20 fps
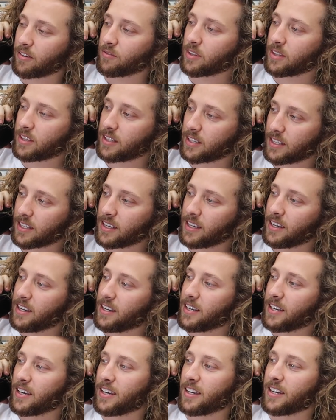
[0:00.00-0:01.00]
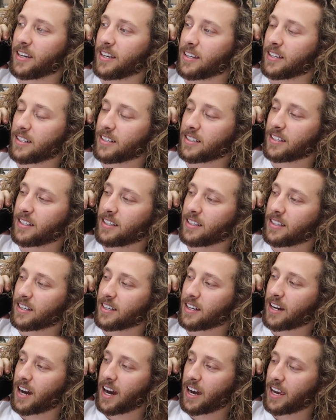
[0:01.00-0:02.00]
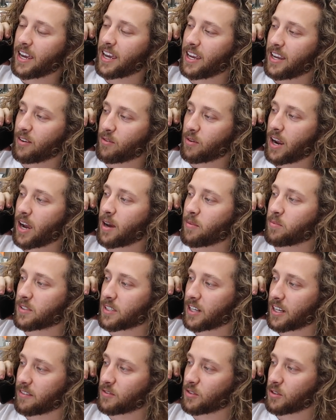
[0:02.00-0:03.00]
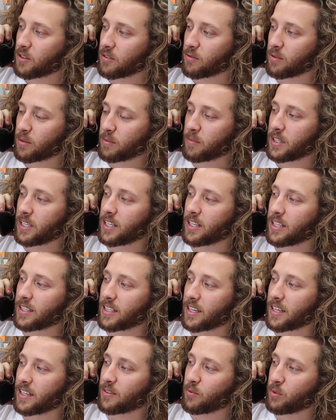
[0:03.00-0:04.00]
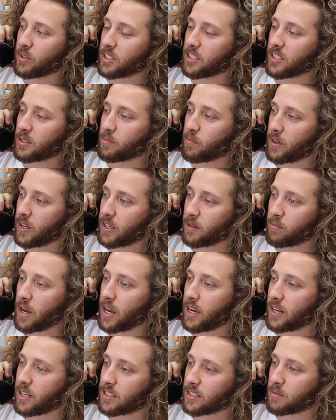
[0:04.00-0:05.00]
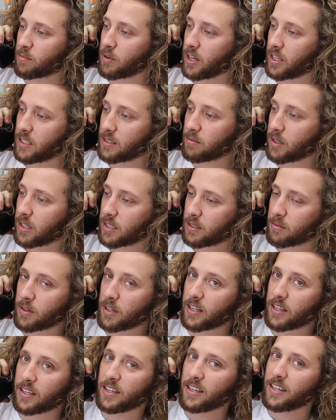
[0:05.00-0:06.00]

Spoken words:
everything. And I hate wraps, and I've told him from the beginning that we should just paint it, spray it, spray it, spray